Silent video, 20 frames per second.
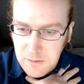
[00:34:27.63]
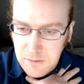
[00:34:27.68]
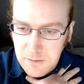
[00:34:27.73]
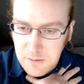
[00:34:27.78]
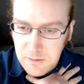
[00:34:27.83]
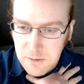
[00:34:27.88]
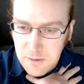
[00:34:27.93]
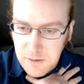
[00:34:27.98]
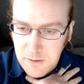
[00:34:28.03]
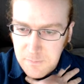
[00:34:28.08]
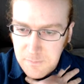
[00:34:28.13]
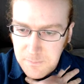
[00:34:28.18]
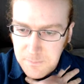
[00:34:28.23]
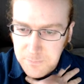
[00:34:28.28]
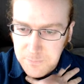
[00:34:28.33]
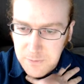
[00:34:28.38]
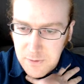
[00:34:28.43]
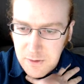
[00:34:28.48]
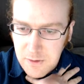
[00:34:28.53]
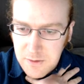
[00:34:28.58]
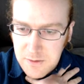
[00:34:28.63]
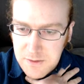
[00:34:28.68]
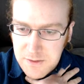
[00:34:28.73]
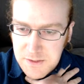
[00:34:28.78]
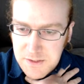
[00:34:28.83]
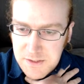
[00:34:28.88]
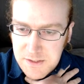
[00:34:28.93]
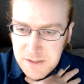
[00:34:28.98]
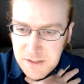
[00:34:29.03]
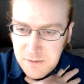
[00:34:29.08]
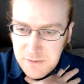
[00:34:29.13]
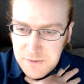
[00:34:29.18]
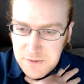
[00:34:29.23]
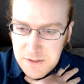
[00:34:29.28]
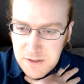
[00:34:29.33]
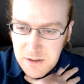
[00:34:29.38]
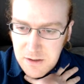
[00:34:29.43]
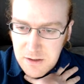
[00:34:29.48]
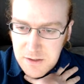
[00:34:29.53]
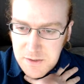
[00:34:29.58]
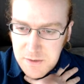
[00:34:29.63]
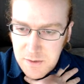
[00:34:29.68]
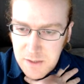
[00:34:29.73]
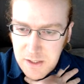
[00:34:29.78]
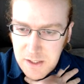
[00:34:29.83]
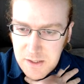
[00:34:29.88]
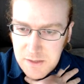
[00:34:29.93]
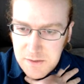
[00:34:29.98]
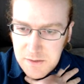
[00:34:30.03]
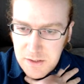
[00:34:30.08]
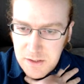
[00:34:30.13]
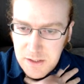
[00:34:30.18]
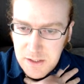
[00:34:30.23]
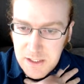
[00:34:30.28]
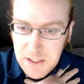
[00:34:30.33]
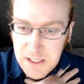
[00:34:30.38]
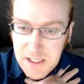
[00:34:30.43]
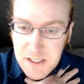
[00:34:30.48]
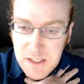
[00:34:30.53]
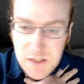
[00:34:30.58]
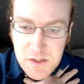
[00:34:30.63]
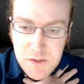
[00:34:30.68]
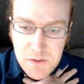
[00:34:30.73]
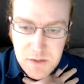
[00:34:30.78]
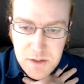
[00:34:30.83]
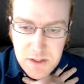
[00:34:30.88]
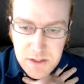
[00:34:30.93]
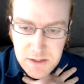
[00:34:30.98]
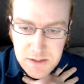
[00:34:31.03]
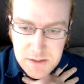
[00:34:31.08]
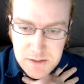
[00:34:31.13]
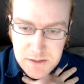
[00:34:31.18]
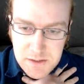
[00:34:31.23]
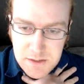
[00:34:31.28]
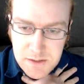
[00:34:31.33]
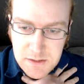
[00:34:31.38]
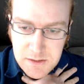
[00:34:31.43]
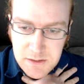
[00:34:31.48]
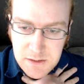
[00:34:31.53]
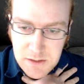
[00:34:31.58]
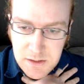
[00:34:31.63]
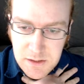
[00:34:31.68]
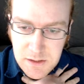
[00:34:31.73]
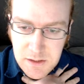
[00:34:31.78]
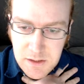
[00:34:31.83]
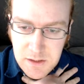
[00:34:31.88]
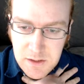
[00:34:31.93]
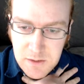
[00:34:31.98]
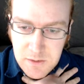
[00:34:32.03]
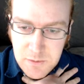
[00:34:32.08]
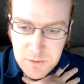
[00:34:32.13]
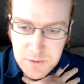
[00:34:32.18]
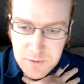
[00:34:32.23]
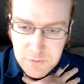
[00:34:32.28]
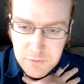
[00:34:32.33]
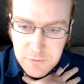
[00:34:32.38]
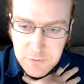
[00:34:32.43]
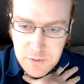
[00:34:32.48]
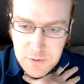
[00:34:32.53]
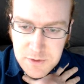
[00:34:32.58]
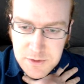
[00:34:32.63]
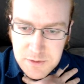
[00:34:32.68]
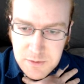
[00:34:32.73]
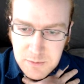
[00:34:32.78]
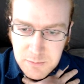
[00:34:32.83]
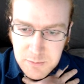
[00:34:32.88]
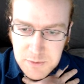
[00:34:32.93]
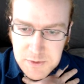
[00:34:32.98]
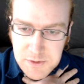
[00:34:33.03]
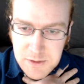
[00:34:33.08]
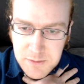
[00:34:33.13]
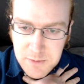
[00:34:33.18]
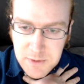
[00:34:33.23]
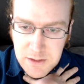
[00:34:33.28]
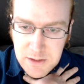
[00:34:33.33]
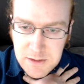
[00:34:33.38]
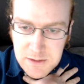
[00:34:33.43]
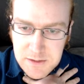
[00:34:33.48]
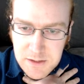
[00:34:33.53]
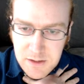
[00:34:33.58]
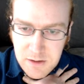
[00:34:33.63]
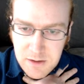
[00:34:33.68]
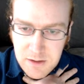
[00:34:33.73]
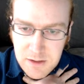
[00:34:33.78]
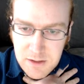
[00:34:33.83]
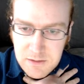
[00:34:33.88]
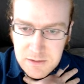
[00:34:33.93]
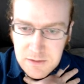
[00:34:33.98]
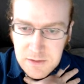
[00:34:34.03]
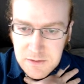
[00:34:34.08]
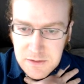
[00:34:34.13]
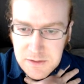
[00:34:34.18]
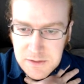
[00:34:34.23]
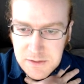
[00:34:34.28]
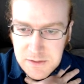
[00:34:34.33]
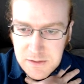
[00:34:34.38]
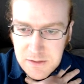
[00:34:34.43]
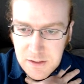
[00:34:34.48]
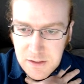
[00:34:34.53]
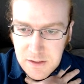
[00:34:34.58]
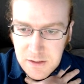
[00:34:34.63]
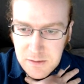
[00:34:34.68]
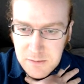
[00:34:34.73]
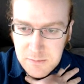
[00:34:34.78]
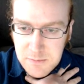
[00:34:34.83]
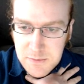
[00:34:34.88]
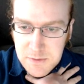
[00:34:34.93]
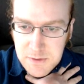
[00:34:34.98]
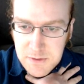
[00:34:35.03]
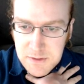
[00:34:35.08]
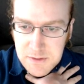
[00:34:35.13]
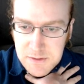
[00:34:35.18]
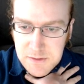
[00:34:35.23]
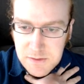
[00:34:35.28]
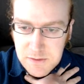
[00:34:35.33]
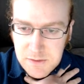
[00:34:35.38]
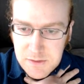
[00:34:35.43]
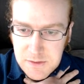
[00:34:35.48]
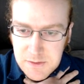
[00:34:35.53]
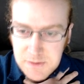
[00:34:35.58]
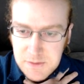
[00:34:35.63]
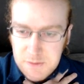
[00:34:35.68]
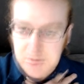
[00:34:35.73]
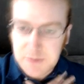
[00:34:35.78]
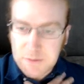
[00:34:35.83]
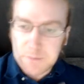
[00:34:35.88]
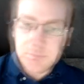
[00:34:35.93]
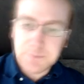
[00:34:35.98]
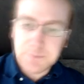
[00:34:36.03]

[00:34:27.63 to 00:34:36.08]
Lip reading: Okay. This is self-Atari, so I can't do that. I can do this, which would force him to put something in Atari, and then this. So let's do this.